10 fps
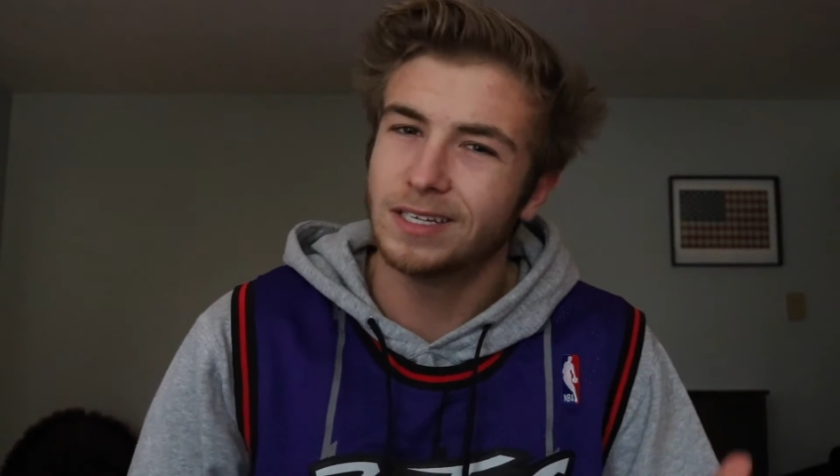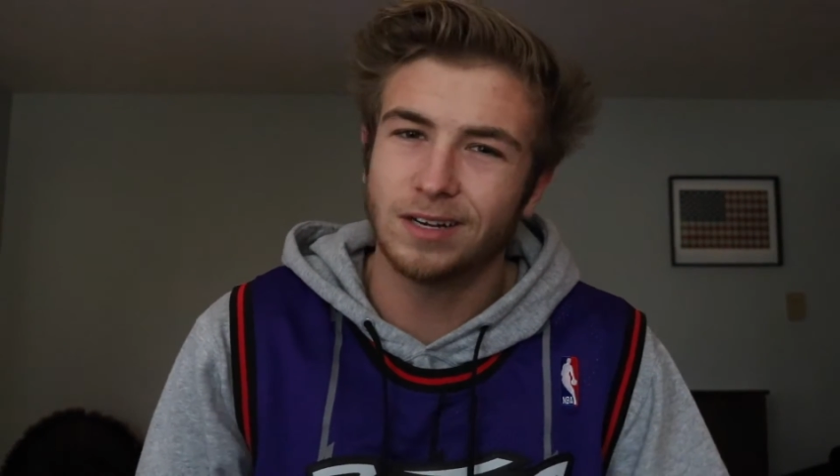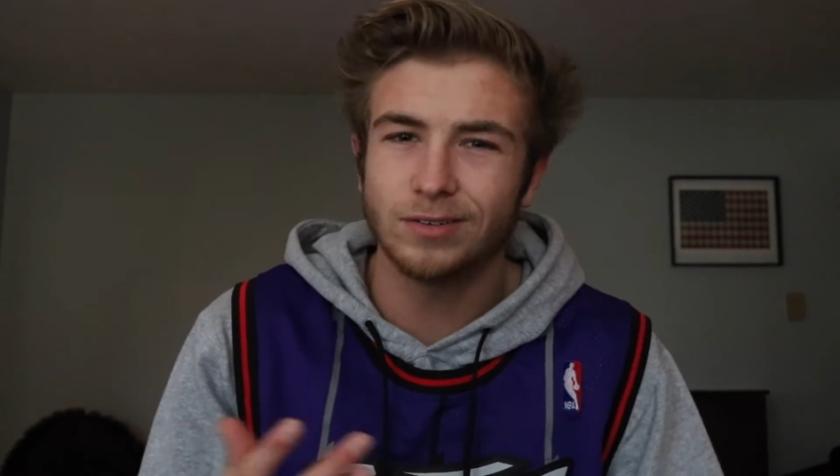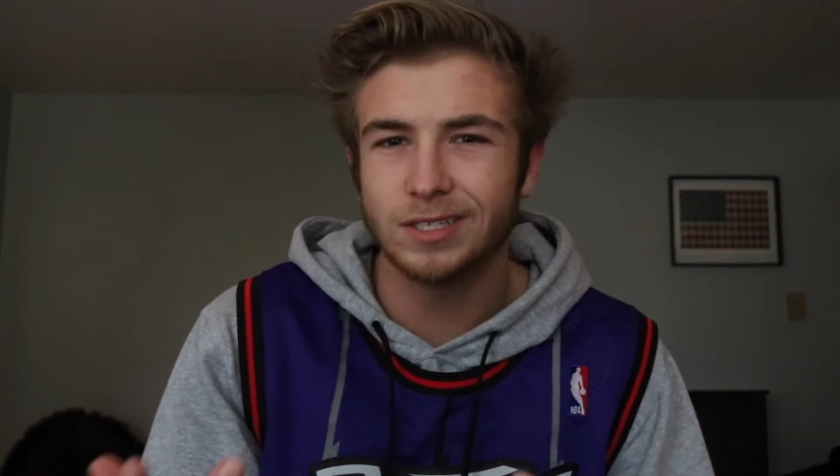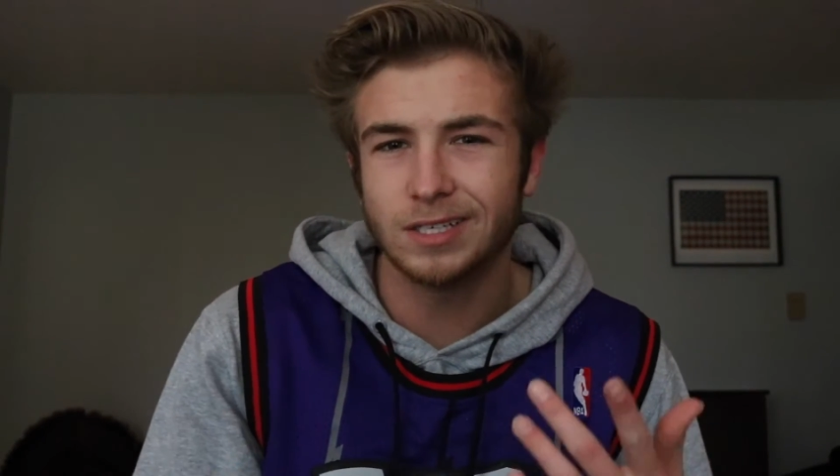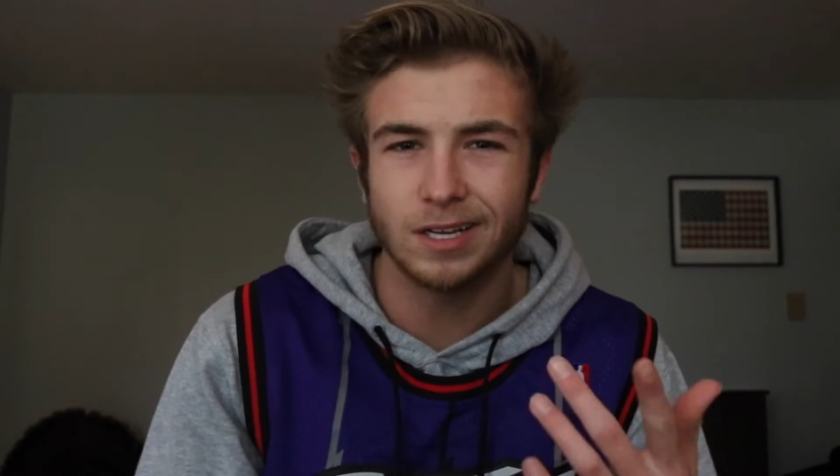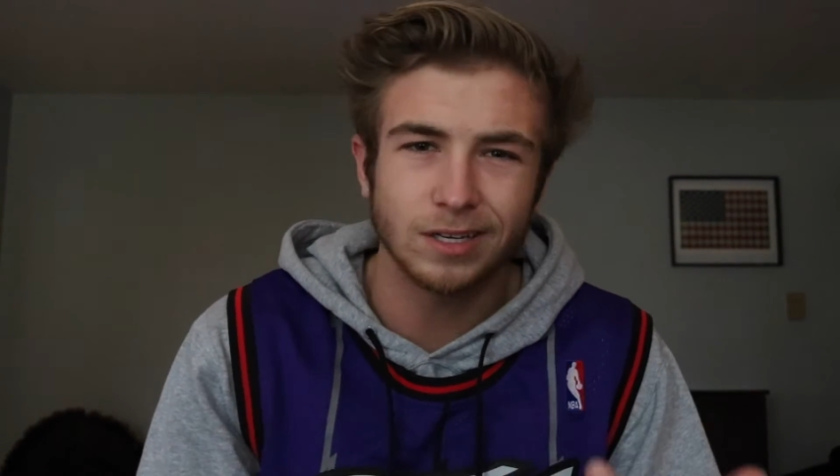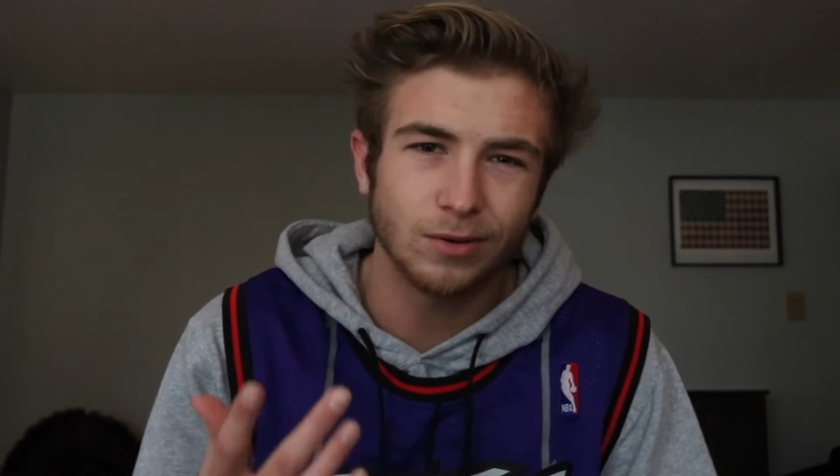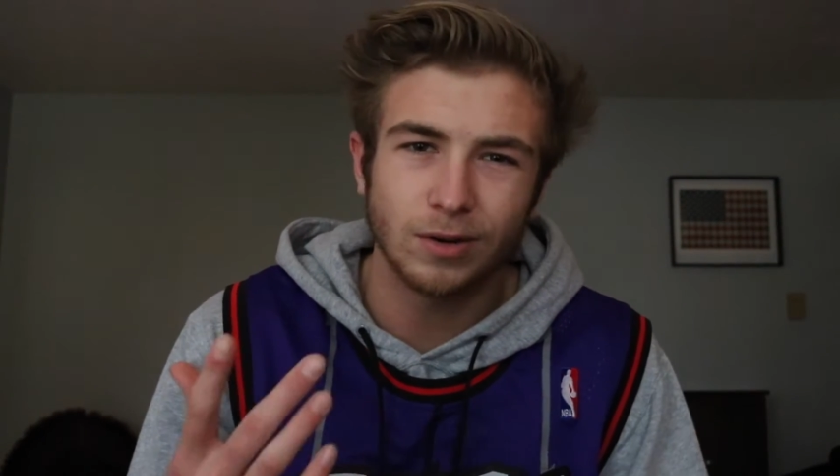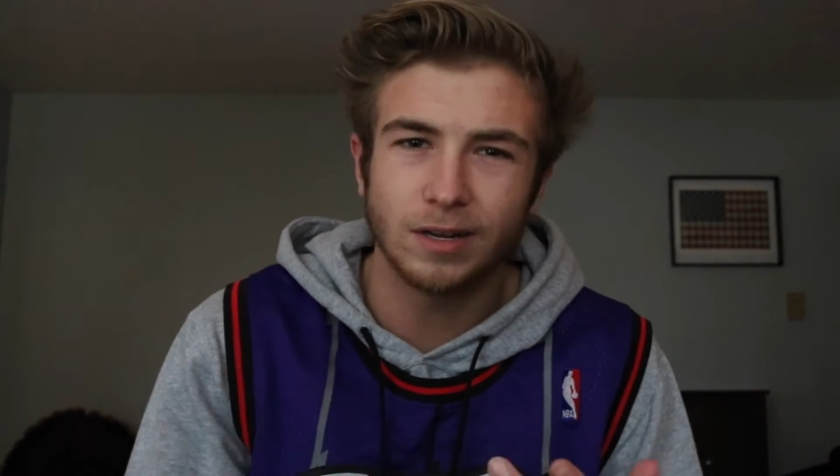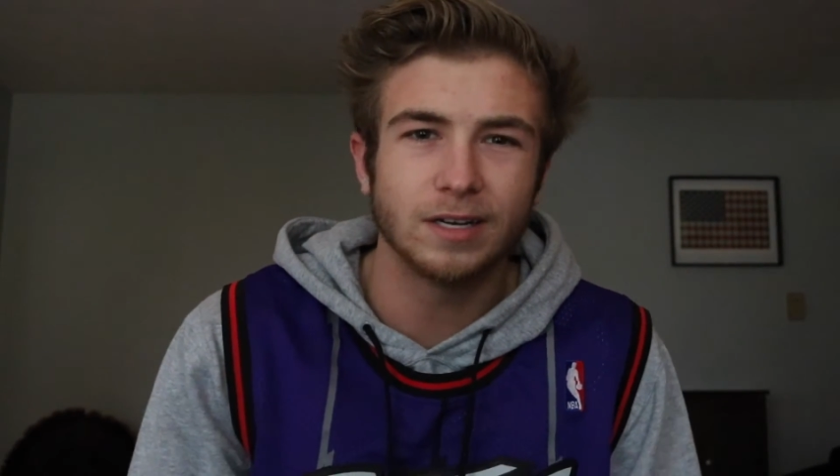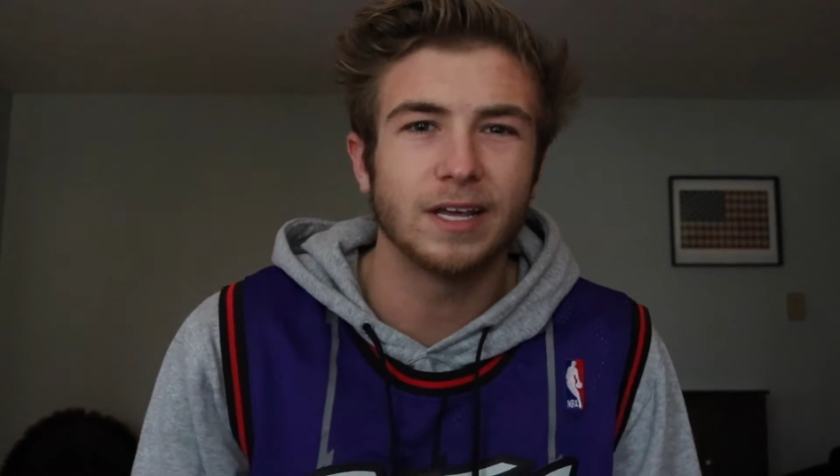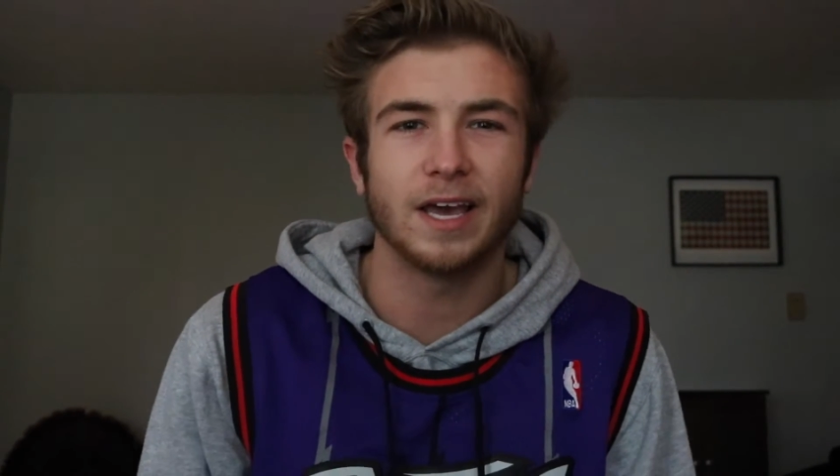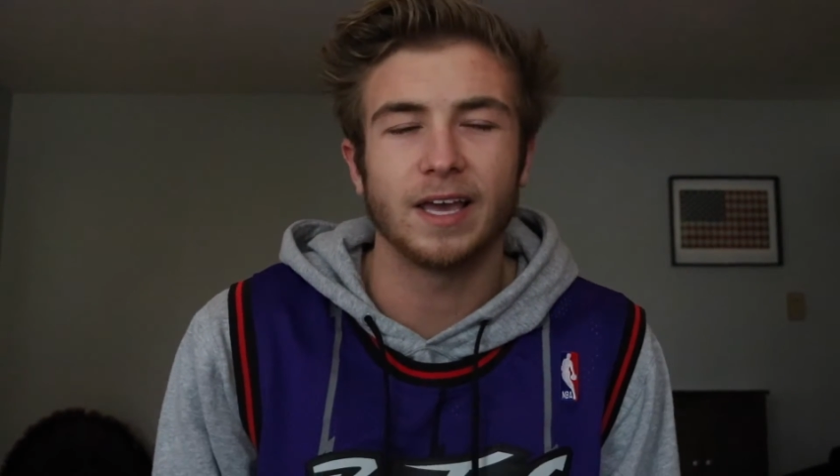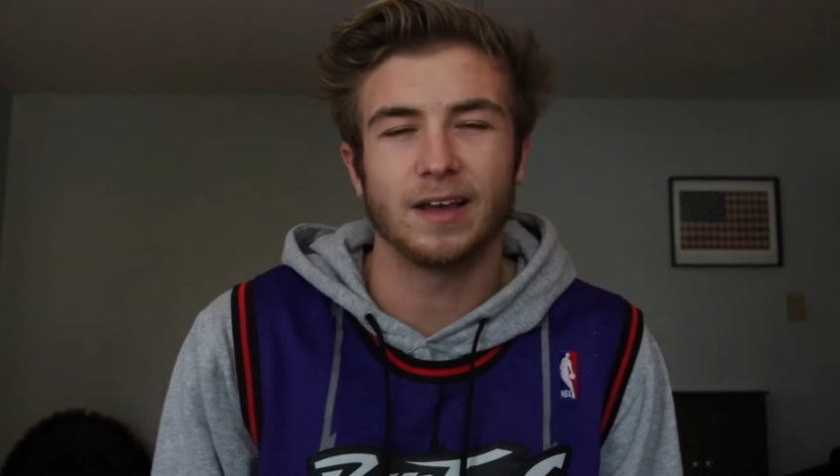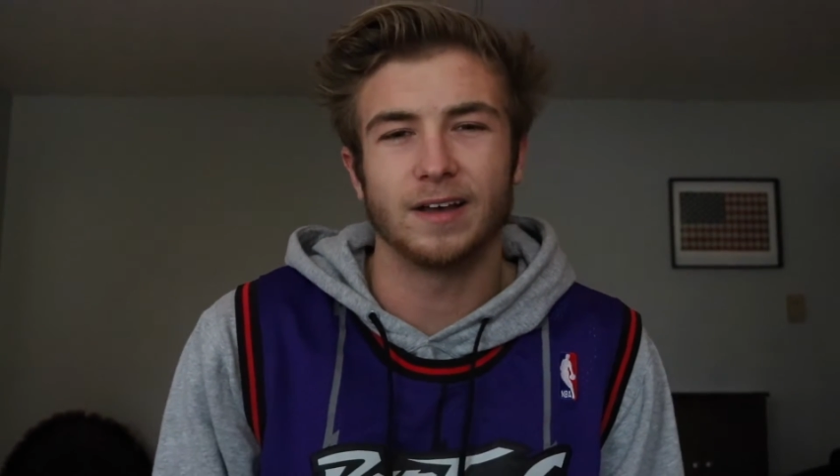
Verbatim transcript: not really a lot going on today.